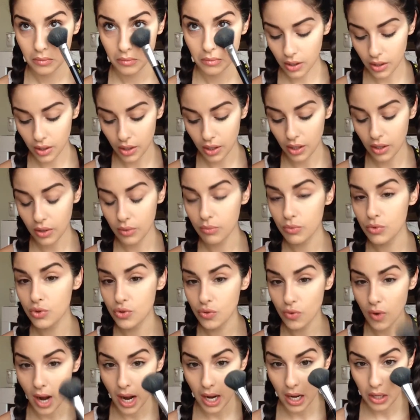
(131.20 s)
And you're going
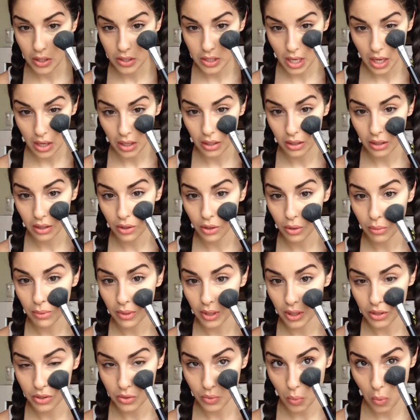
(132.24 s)
to drag it down a little
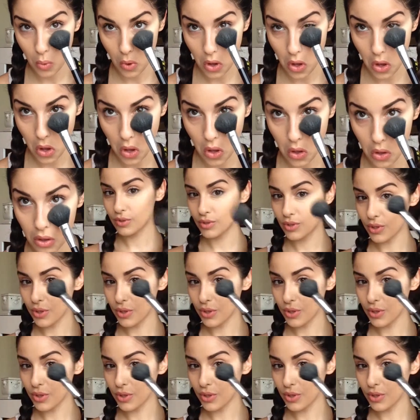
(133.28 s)
bit as well,